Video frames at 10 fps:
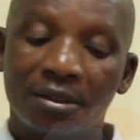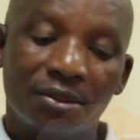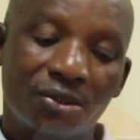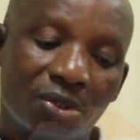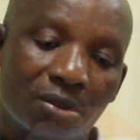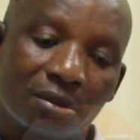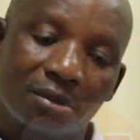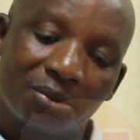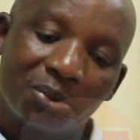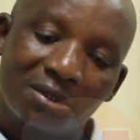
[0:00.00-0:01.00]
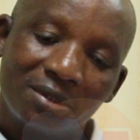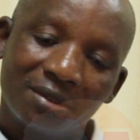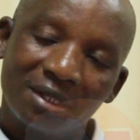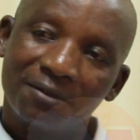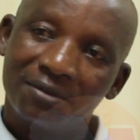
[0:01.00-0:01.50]
So what the
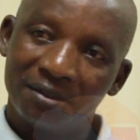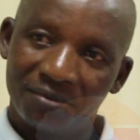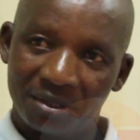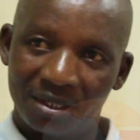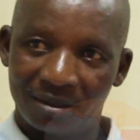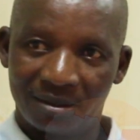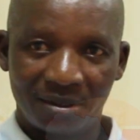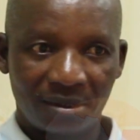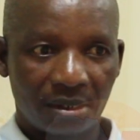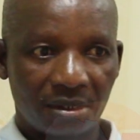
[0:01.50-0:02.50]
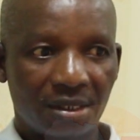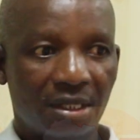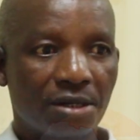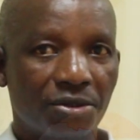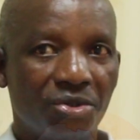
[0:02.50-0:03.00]
AfCFTA does is that it
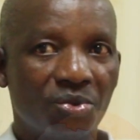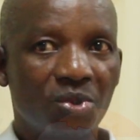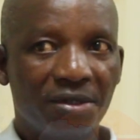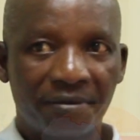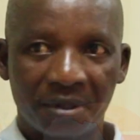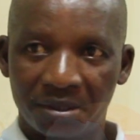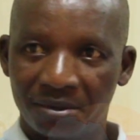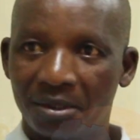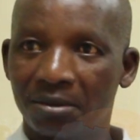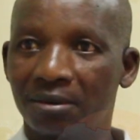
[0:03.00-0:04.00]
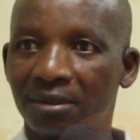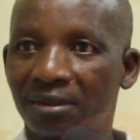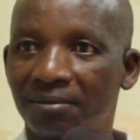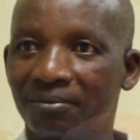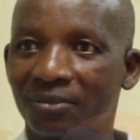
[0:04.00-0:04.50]
now unifies the
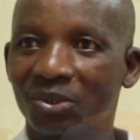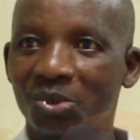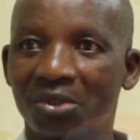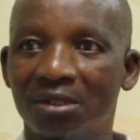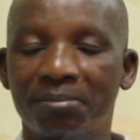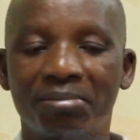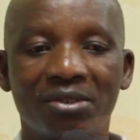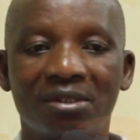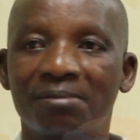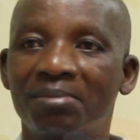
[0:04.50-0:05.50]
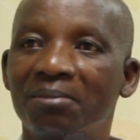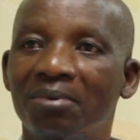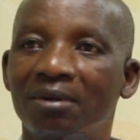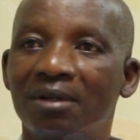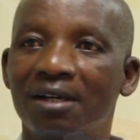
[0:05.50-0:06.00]
rules so that the business
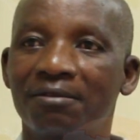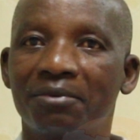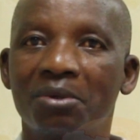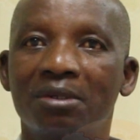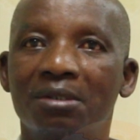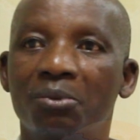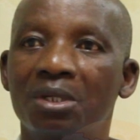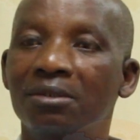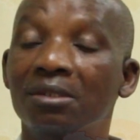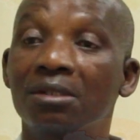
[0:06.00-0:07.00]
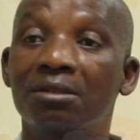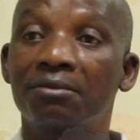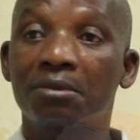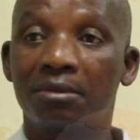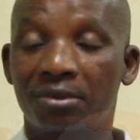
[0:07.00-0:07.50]
people have only one set of
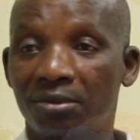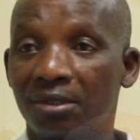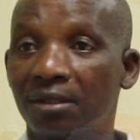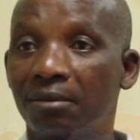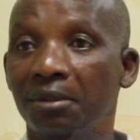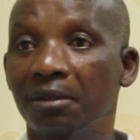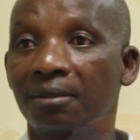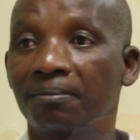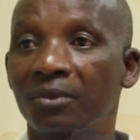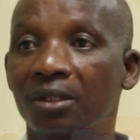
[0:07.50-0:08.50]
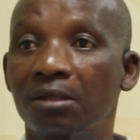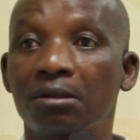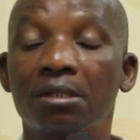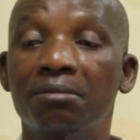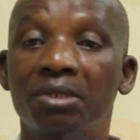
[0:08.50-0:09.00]
rules to deal with. Now
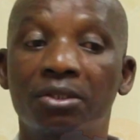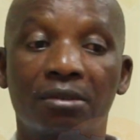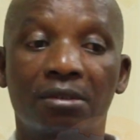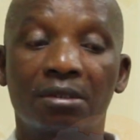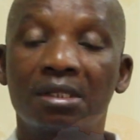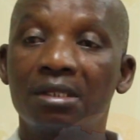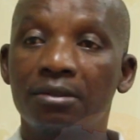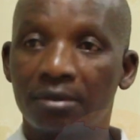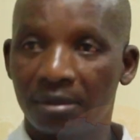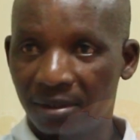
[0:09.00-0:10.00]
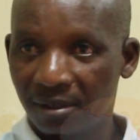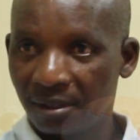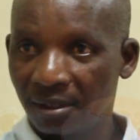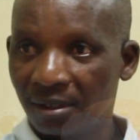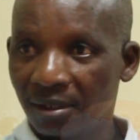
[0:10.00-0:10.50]
that makes it easy
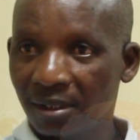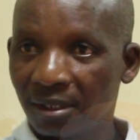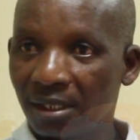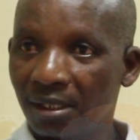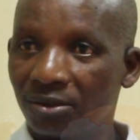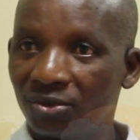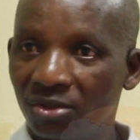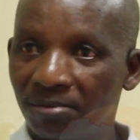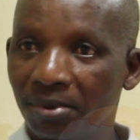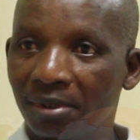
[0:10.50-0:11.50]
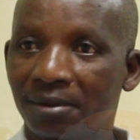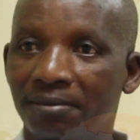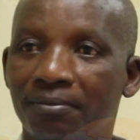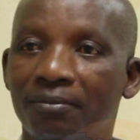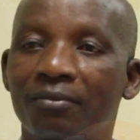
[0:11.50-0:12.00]
and
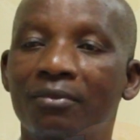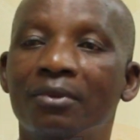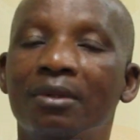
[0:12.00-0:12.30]
cheaper.